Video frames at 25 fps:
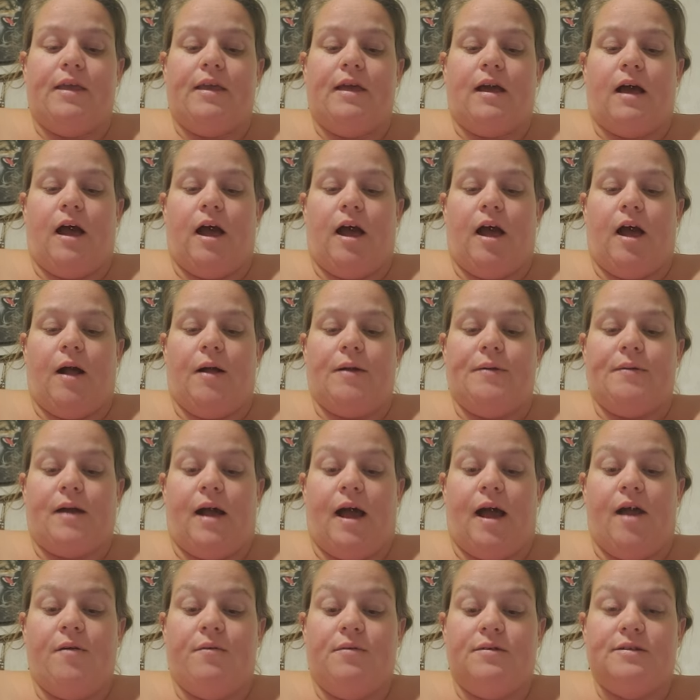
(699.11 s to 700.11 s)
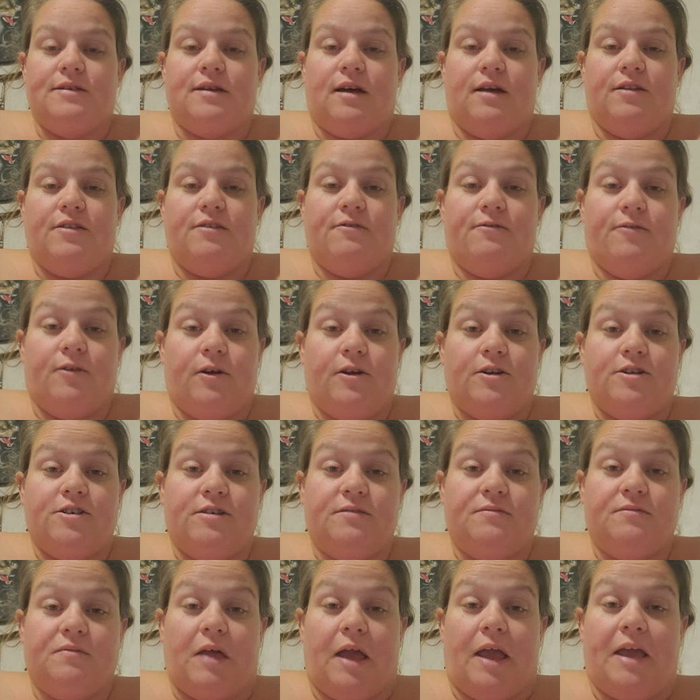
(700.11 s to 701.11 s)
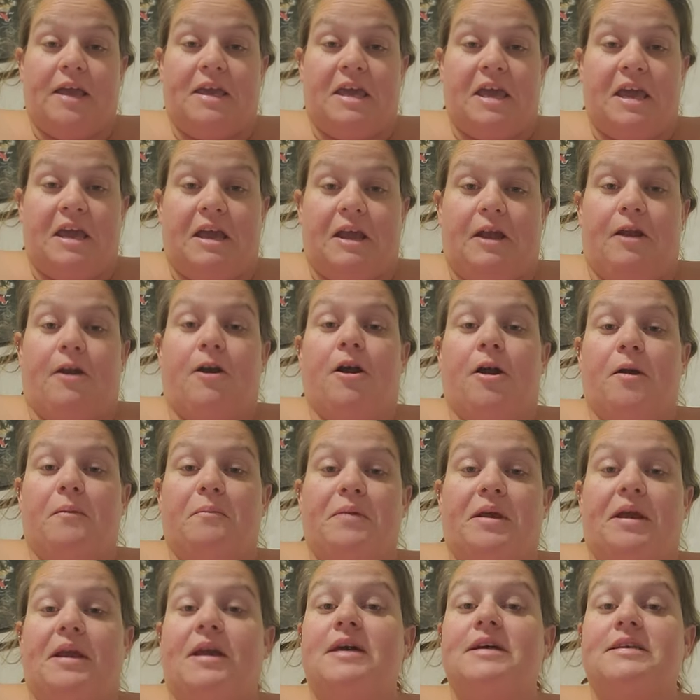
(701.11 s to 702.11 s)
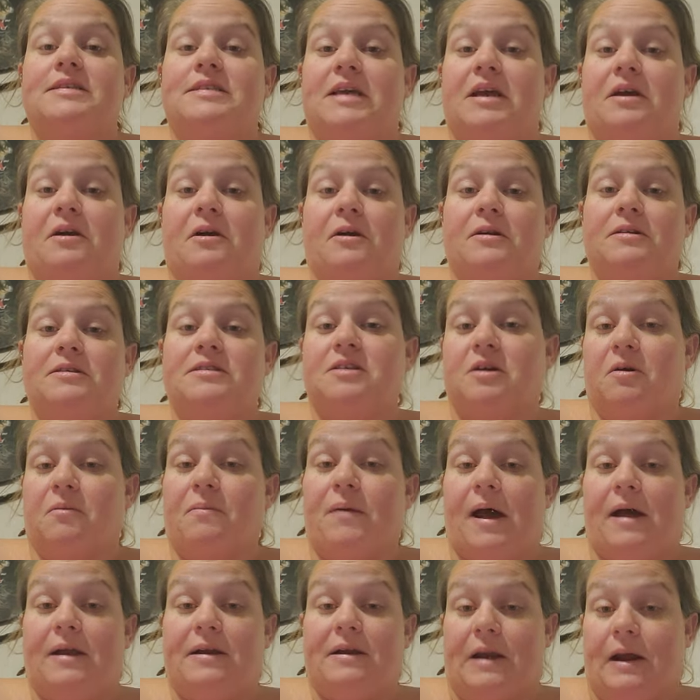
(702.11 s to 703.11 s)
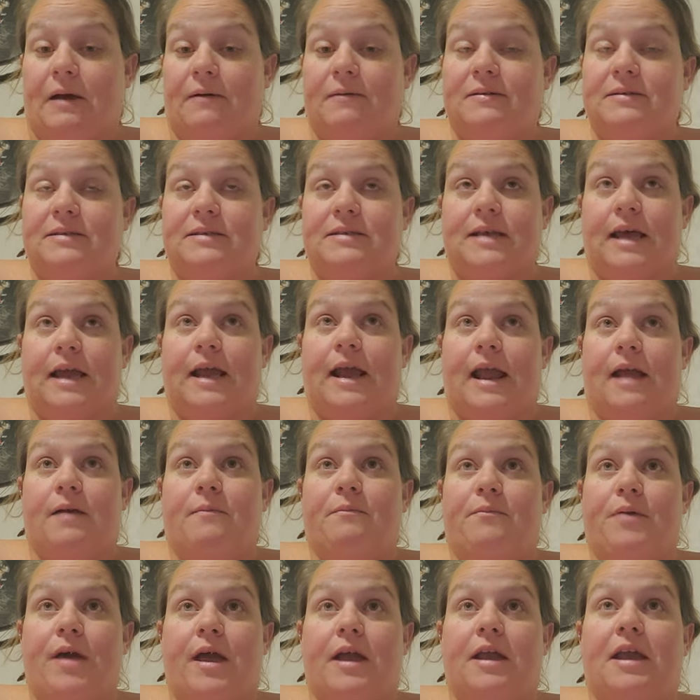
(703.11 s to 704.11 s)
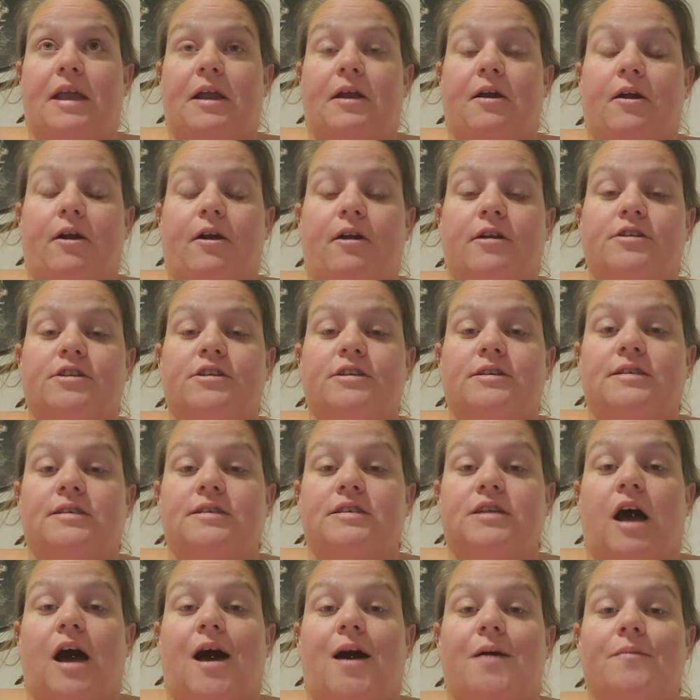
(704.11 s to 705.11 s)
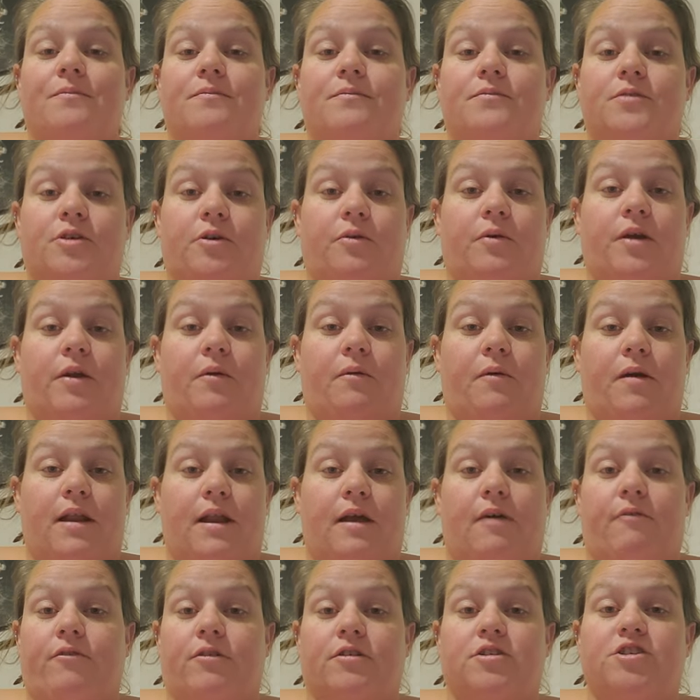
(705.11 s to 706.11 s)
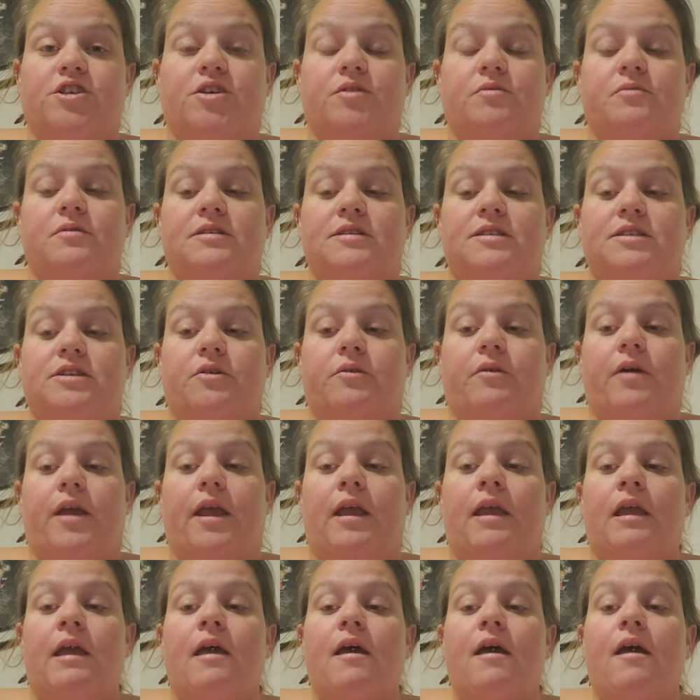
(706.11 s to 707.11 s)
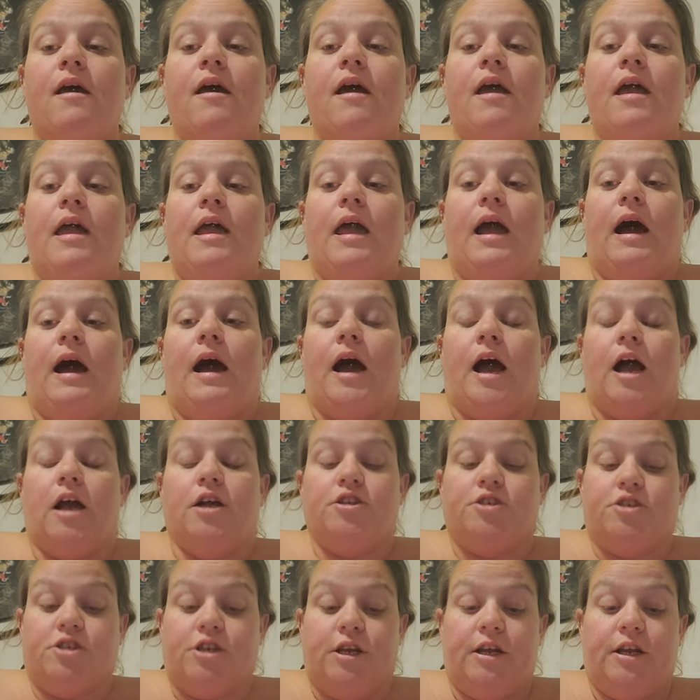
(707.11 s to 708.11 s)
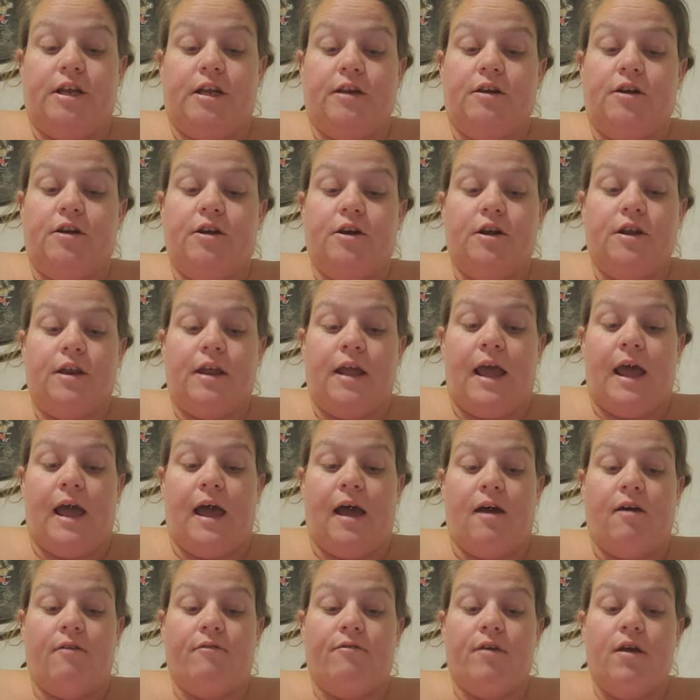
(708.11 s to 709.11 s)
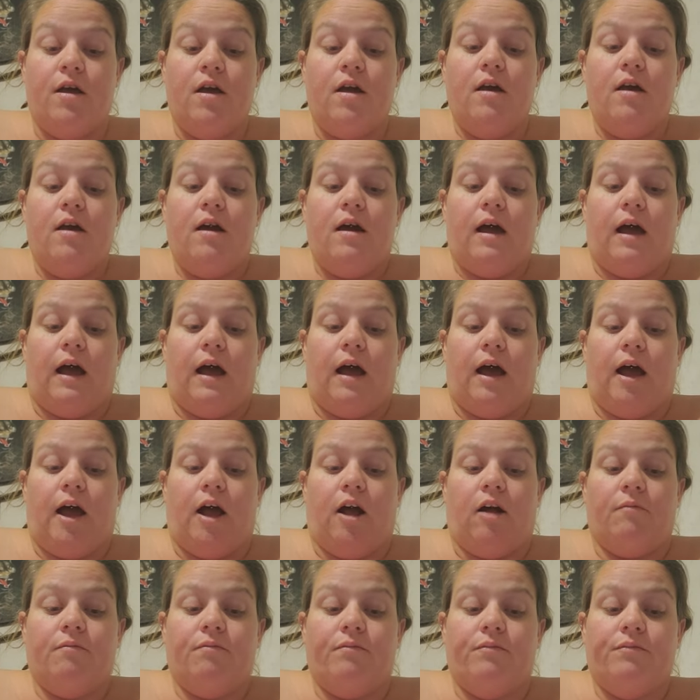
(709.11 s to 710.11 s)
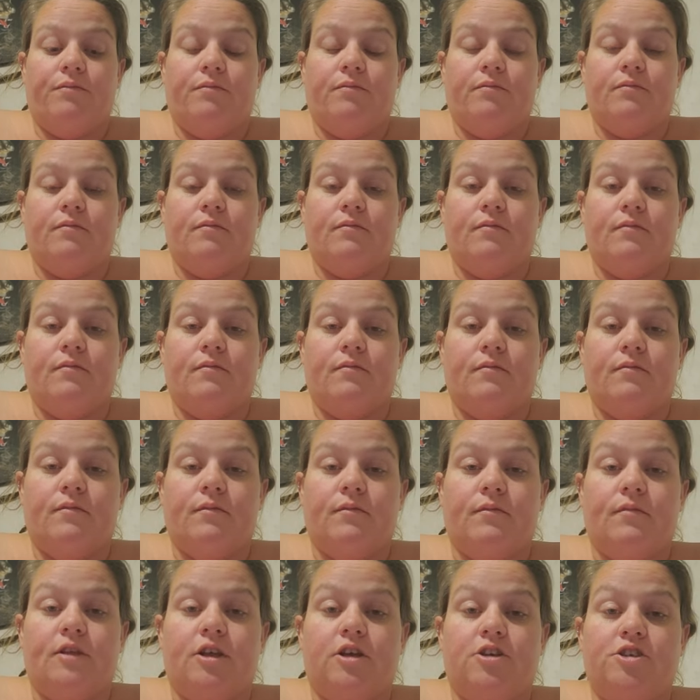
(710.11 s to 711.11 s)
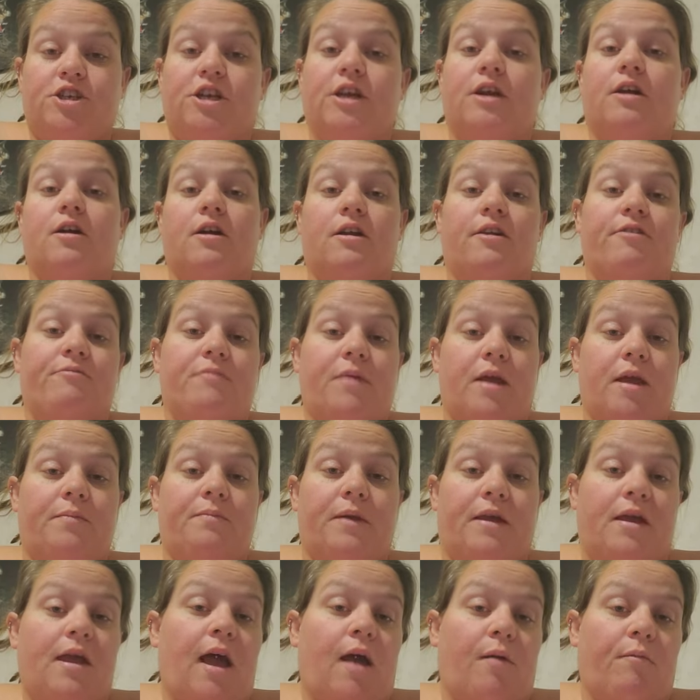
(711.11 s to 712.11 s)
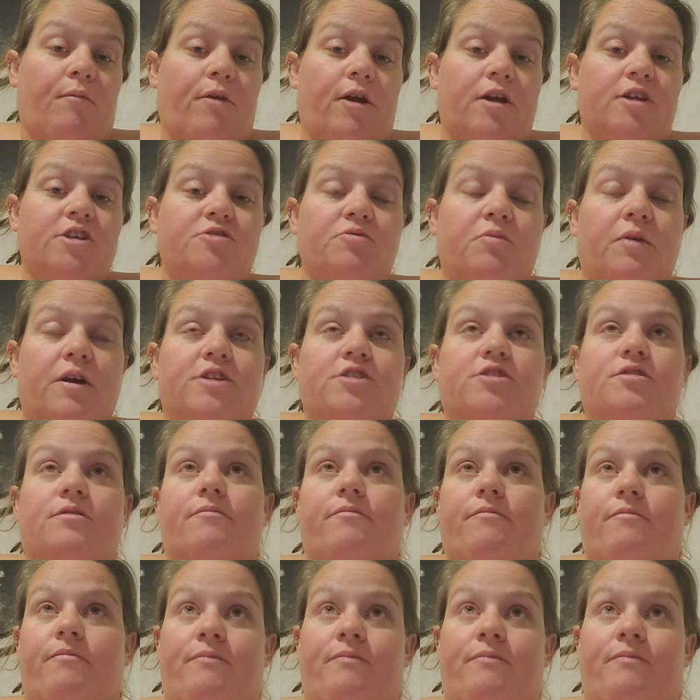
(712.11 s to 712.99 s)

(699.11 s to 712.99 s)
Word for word: Uh, I was on the verge of like kicking her because it hurt so bad. And I was like begging her to stop doing whatever she was doing. Uh, she could have, um, she could have made me hemorrhage, which